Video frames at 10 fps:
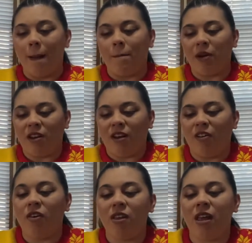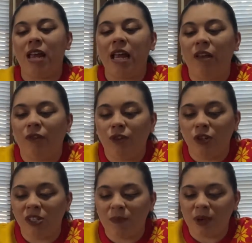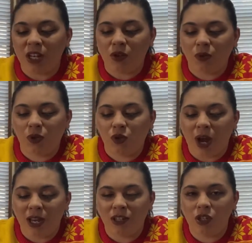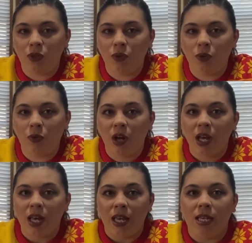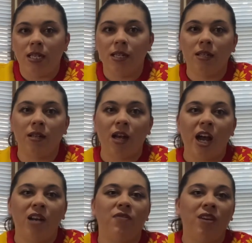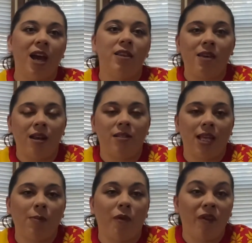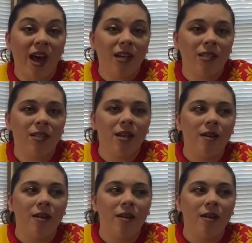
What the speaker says: But if you're somebody who's trying to kind of get that same effect,